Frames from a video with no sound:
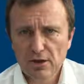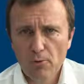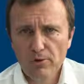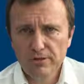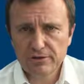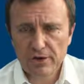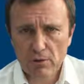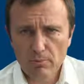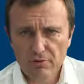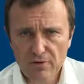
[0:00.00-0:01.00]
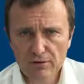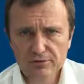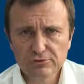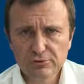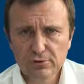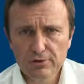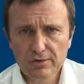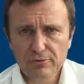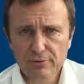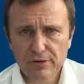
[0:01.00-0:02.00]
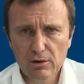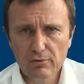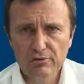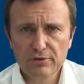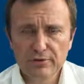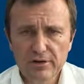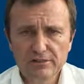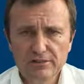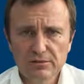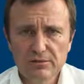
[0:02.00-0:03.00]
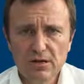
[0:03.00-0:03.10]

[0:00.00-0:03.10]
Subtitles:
when you now move on to look at the reconfiguration